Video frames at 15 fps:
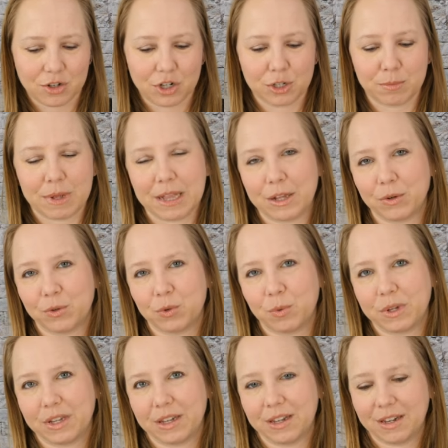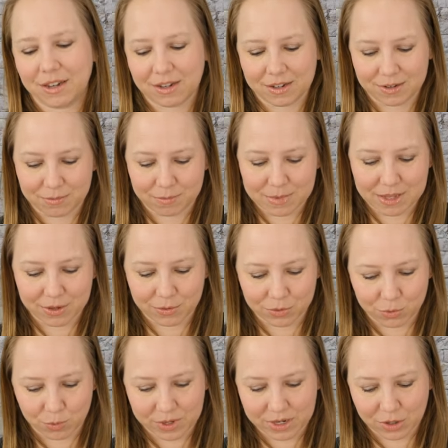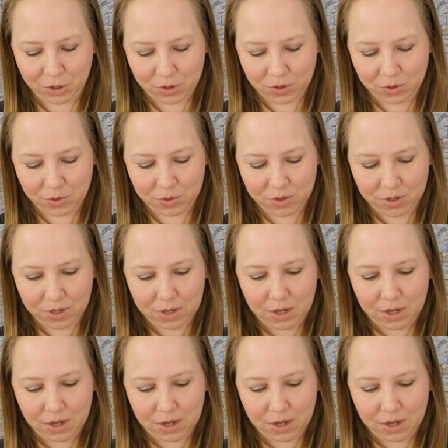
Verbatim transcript: She's my little twin. My little twin girl.